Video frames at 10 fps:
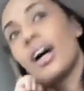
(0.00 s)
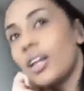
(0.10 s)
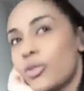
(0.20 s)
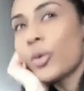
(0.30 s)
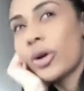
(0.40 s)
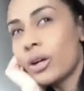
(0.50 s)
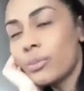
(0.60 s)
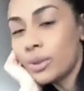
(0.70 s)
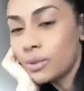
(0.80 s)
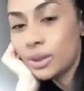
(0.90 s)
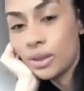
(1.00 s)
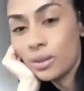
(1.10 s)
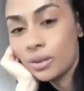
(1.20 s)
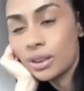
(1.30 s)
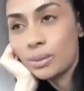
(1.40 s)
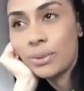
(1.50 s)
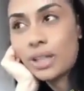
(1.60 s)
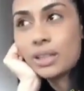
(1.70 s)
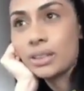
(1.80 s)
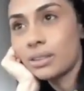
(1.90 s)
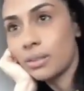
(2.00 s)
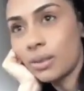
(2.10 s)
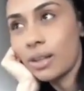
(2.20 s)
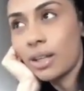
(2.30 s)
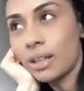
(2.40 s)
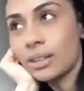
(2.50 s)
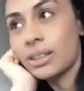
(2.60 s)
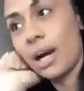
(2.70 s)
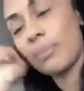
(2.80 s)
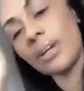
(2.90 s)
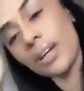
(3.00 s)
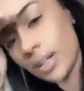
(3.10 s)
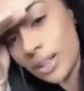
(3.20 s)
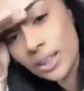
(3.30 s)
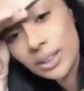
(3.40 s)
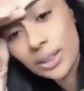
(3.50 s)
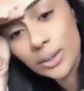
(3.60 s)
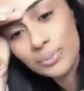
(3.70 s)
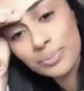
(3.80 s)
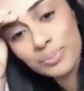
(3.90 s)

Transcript: I love royal blue, too, just because I think it's a dominant color, so.